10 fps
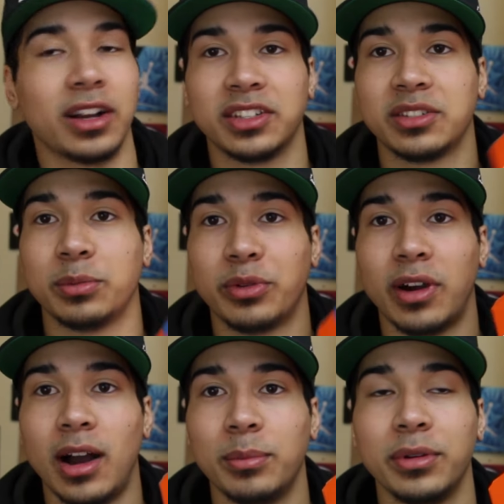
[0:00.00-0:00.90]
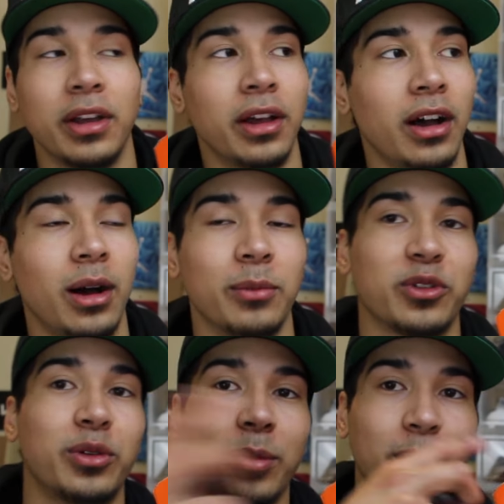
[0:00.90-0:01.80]
box as a prop. Um,
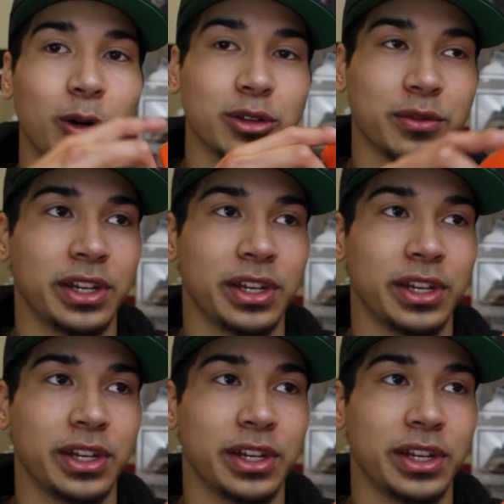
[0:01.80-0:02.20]
for one of my older